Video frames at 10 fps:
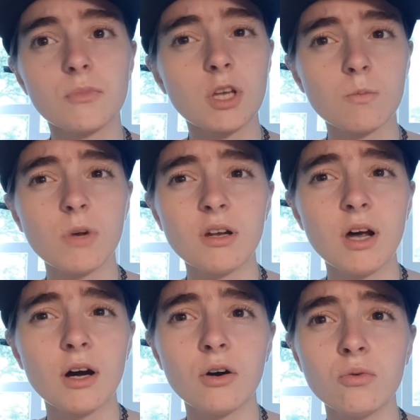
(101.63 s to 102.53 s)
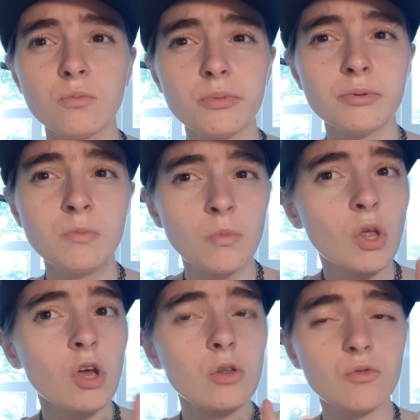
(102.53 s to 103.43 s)
it might help
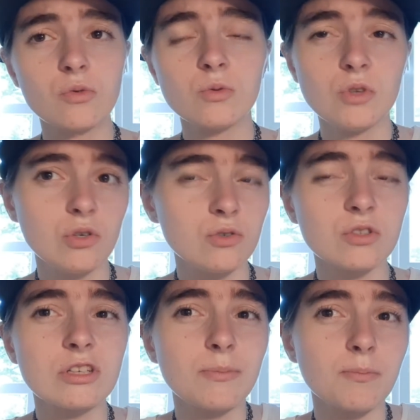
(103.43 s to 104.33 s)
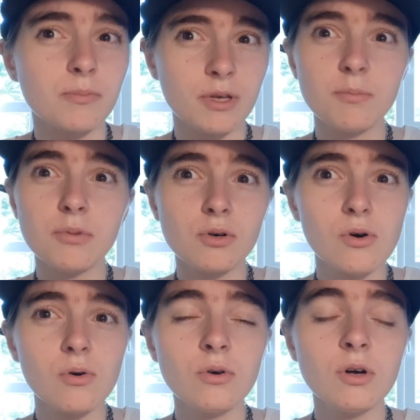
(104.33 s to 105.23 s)
to use the
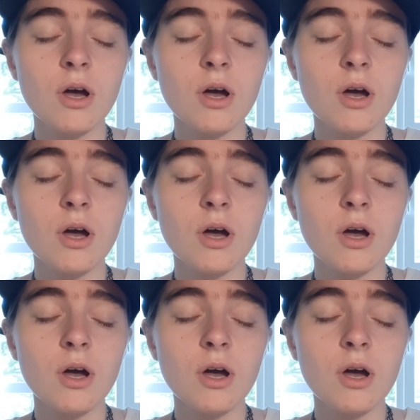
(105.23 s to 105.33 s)
people